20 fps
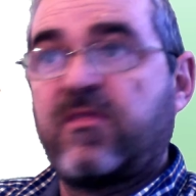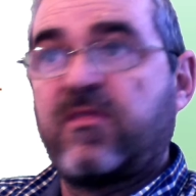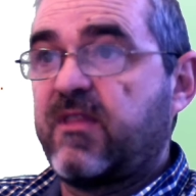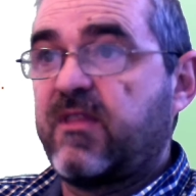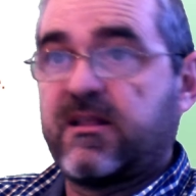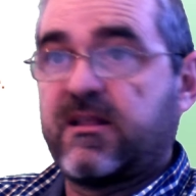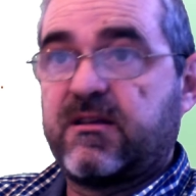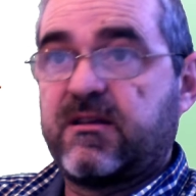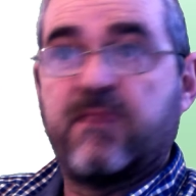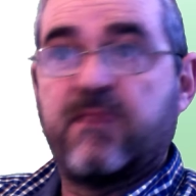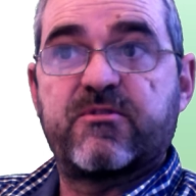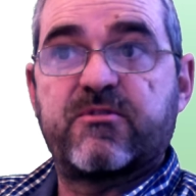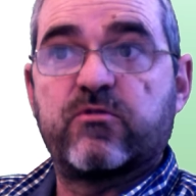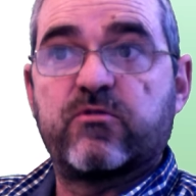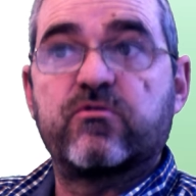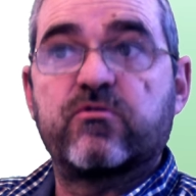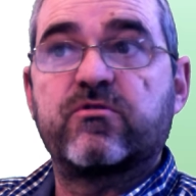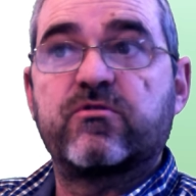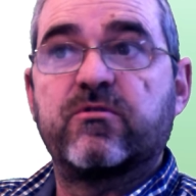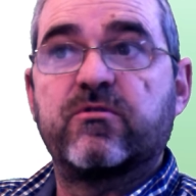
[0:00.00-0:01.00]
That gives
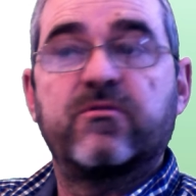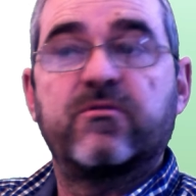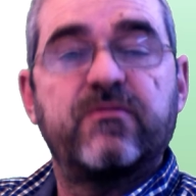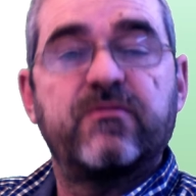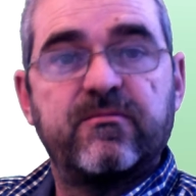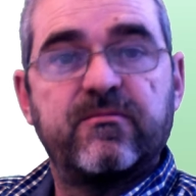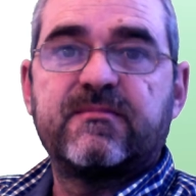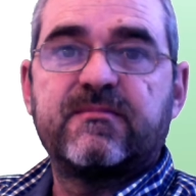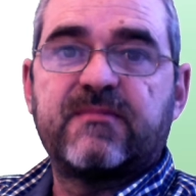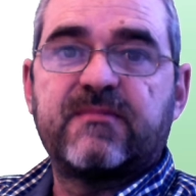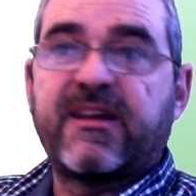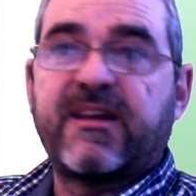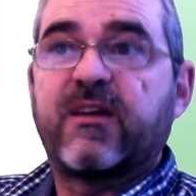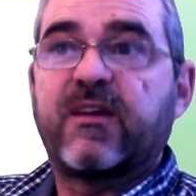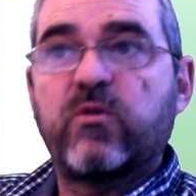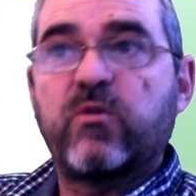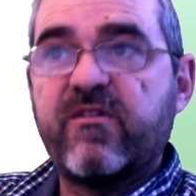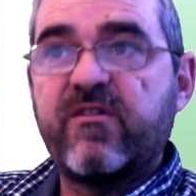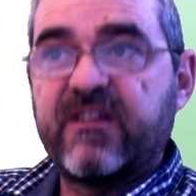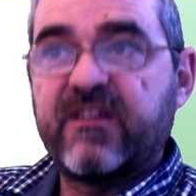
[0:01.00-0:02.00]
also an
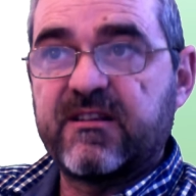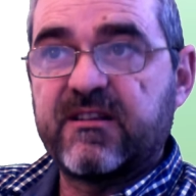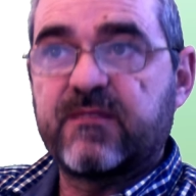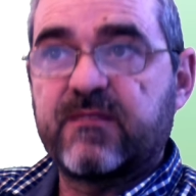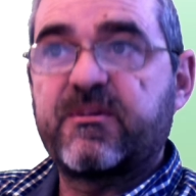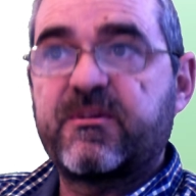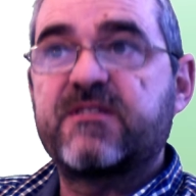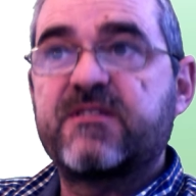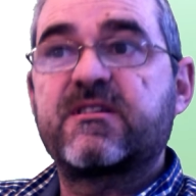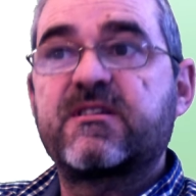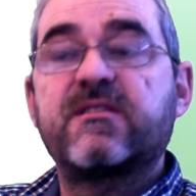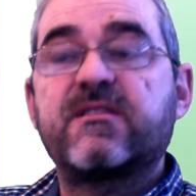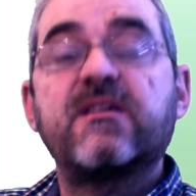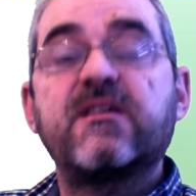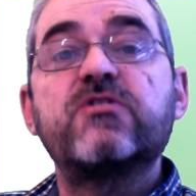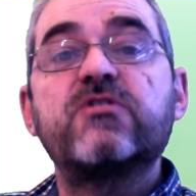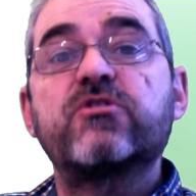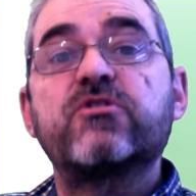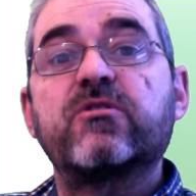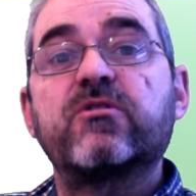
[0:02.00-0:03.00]
equivalent
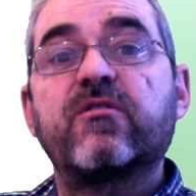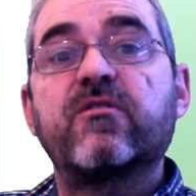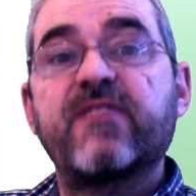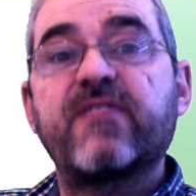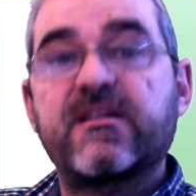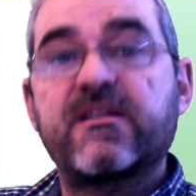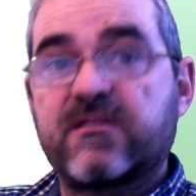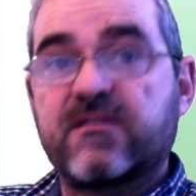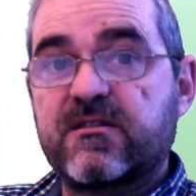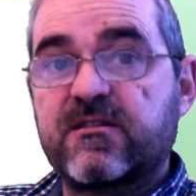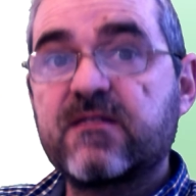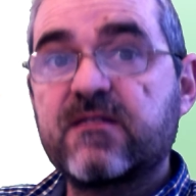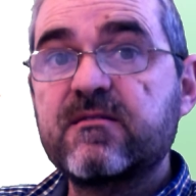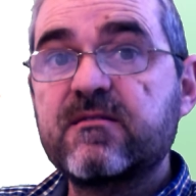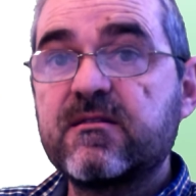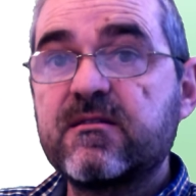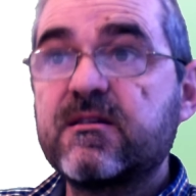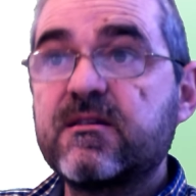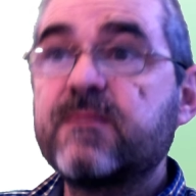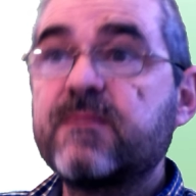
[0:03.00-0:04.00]
representation of that
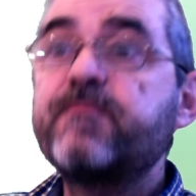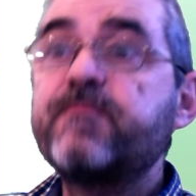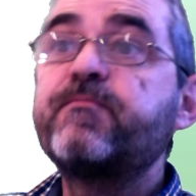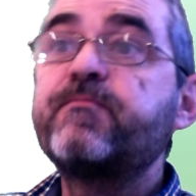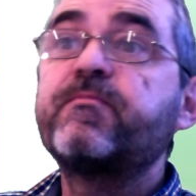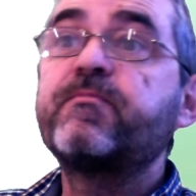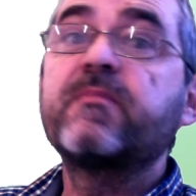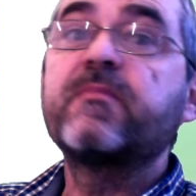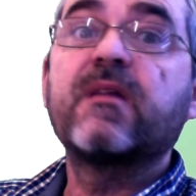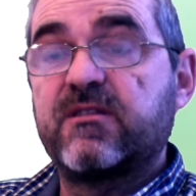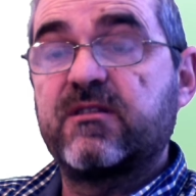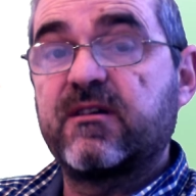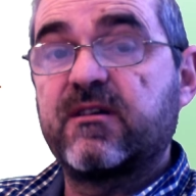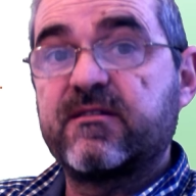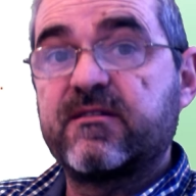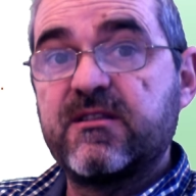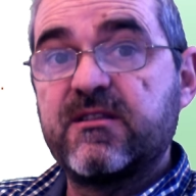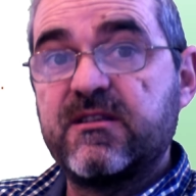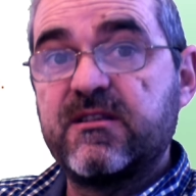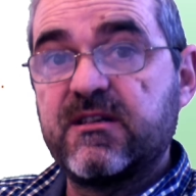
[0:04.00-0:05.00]
uncertainty.
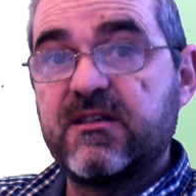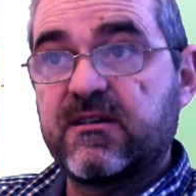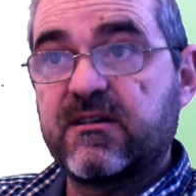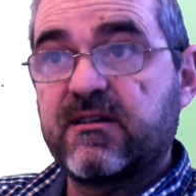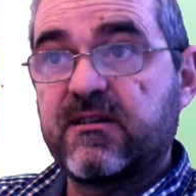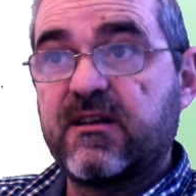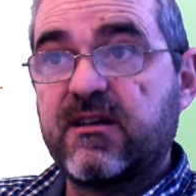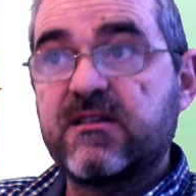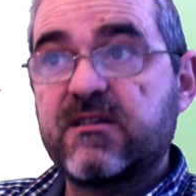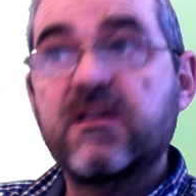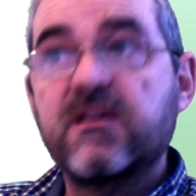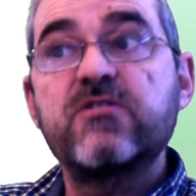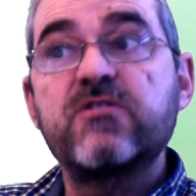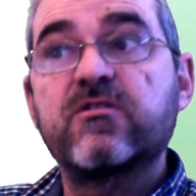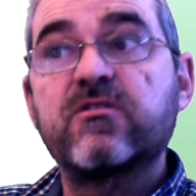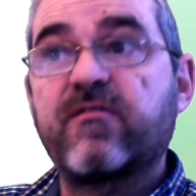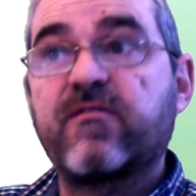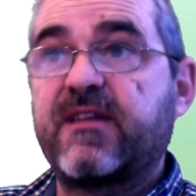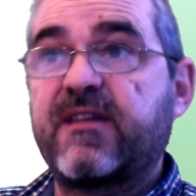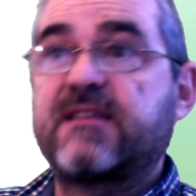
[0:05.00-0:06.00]
The
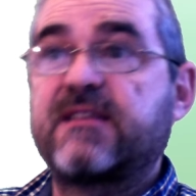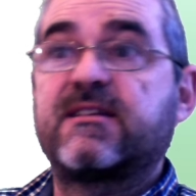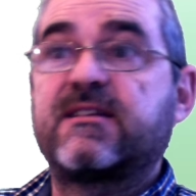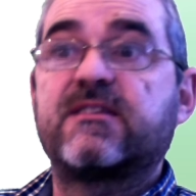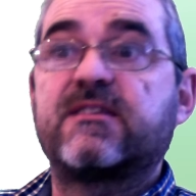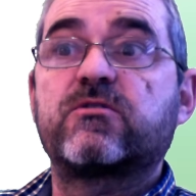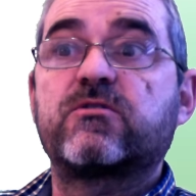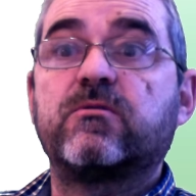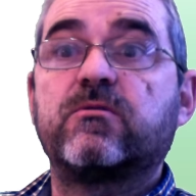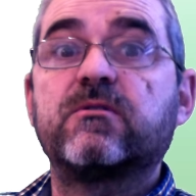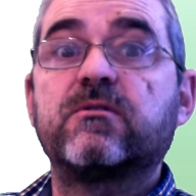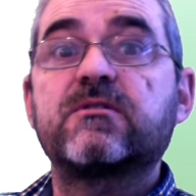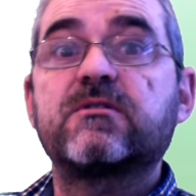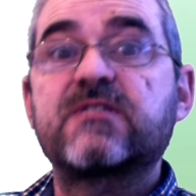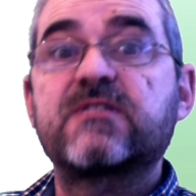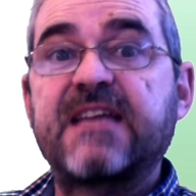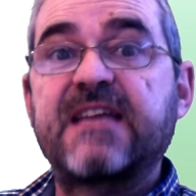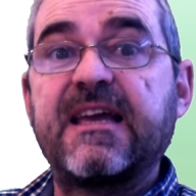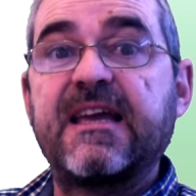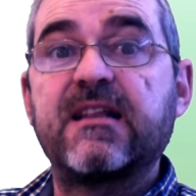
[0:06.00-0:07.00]
generalization of that is called
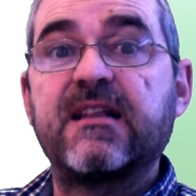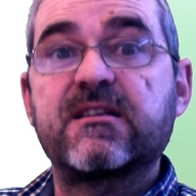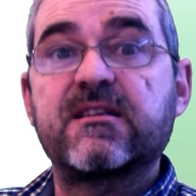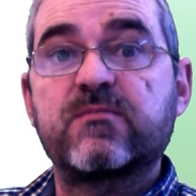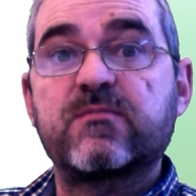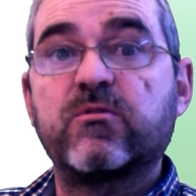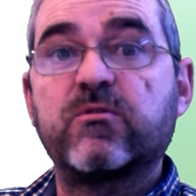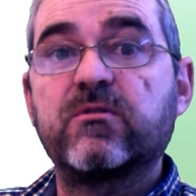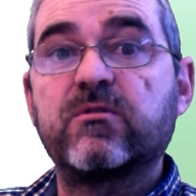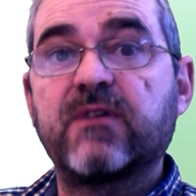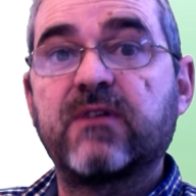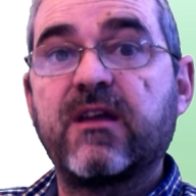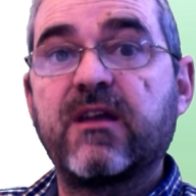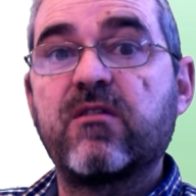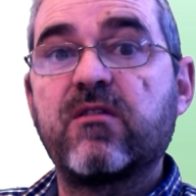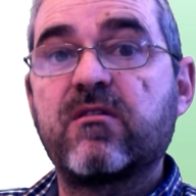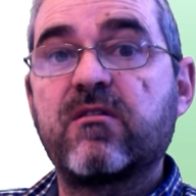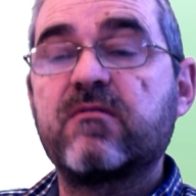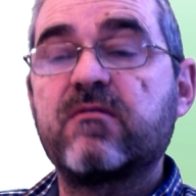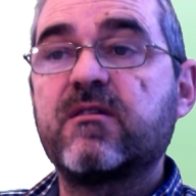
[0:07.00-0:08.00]
scaled small
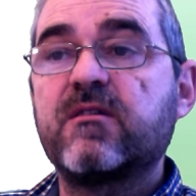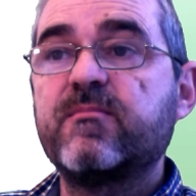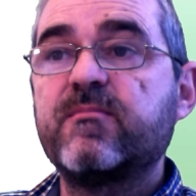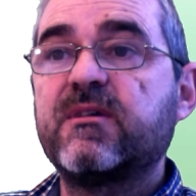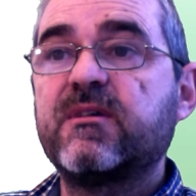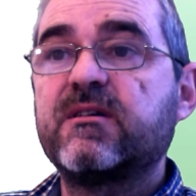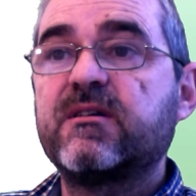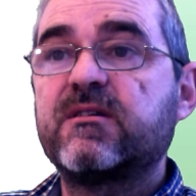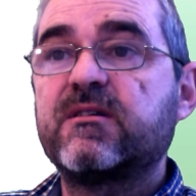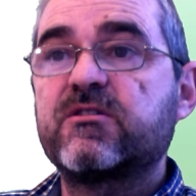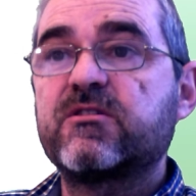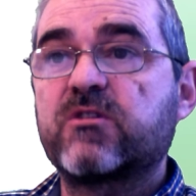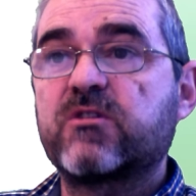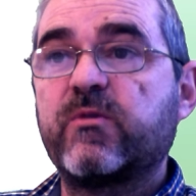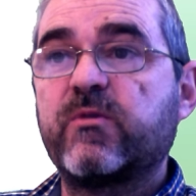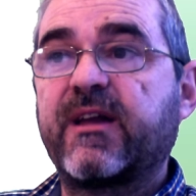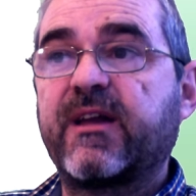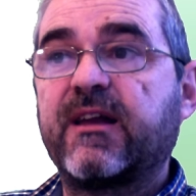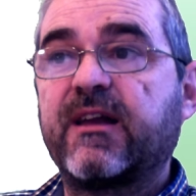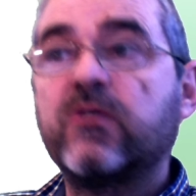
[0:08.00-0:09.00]
gain theorem, so
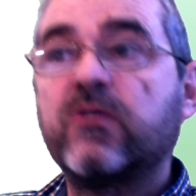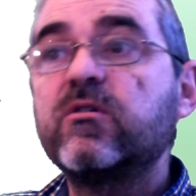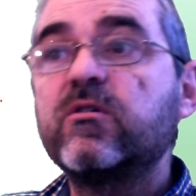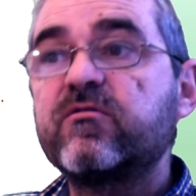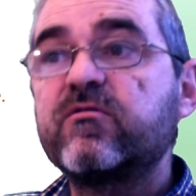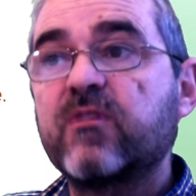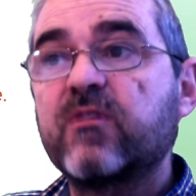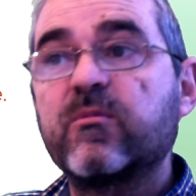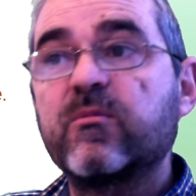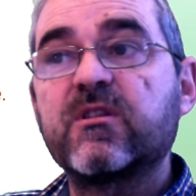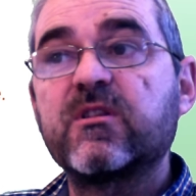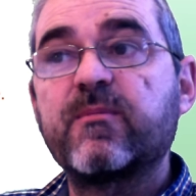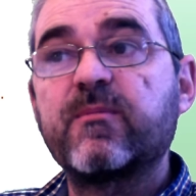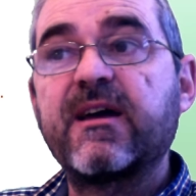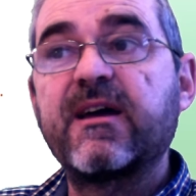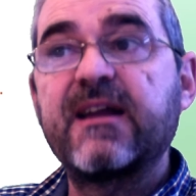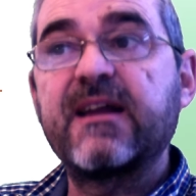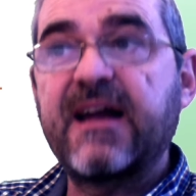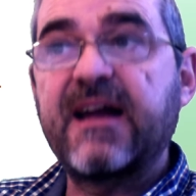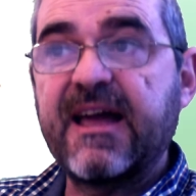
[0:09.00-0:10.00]
we can look for a
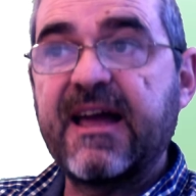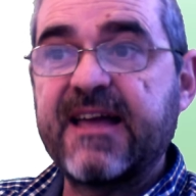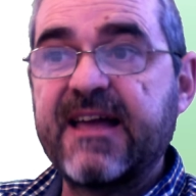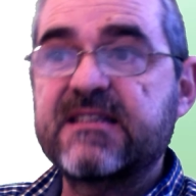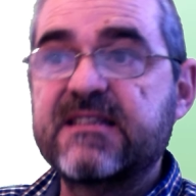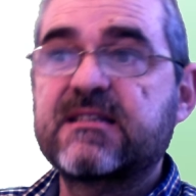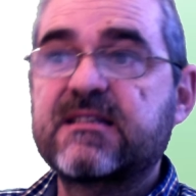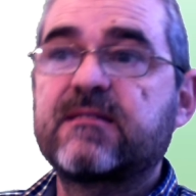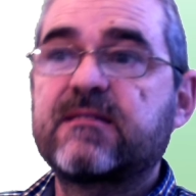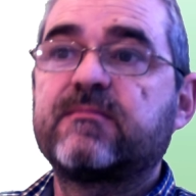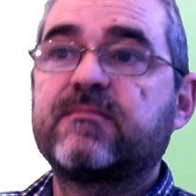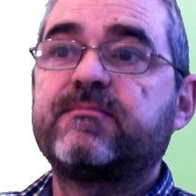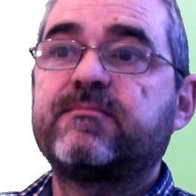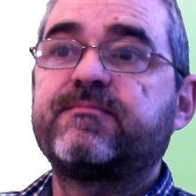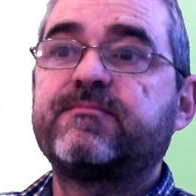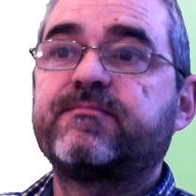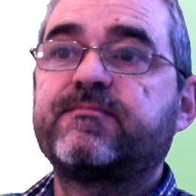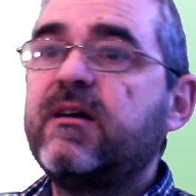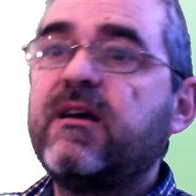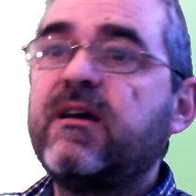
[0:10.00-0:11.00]
multiplier S
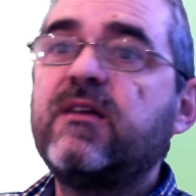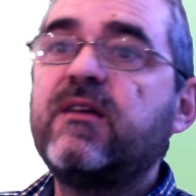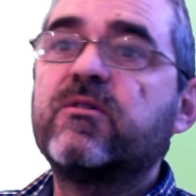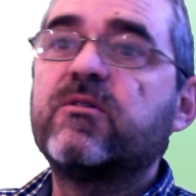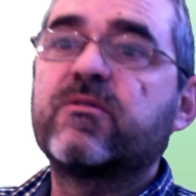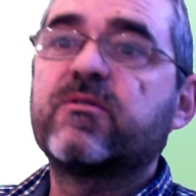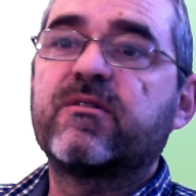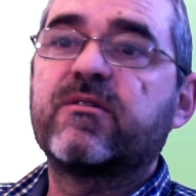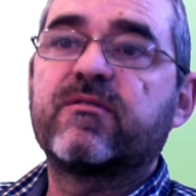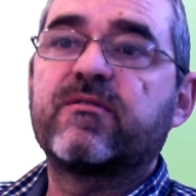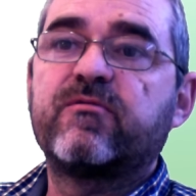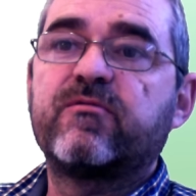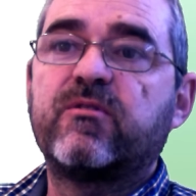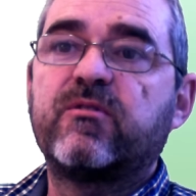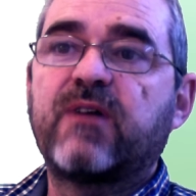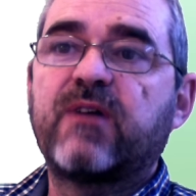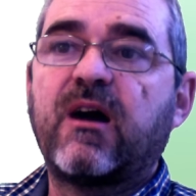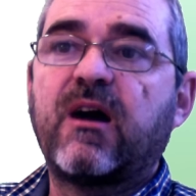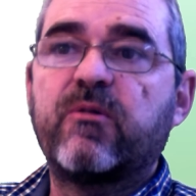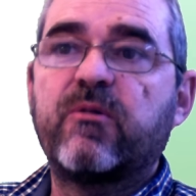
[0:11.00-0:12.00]
in order
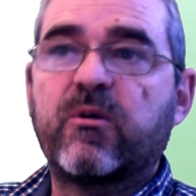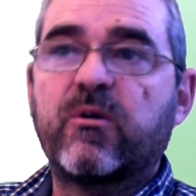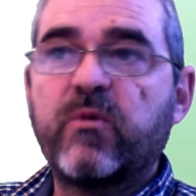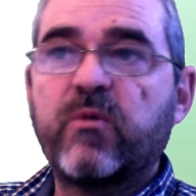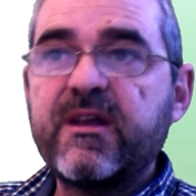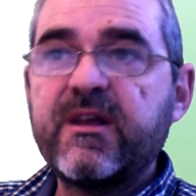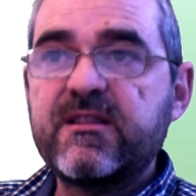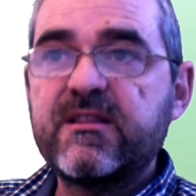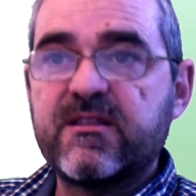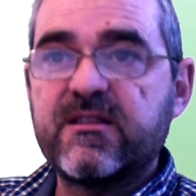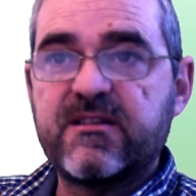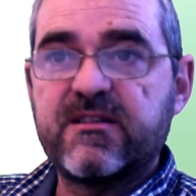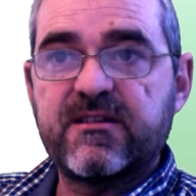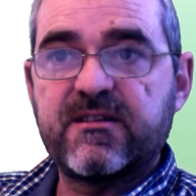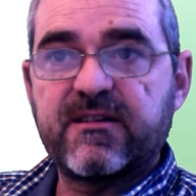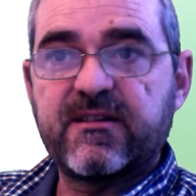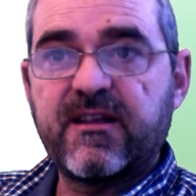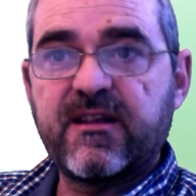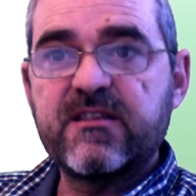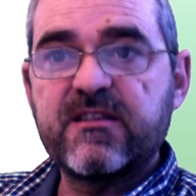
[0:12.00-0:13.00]
for our weighted
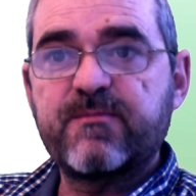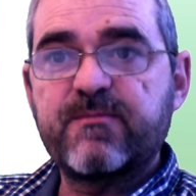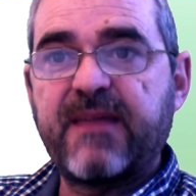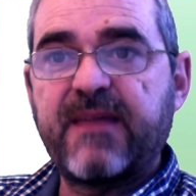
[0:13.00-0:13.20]
generalized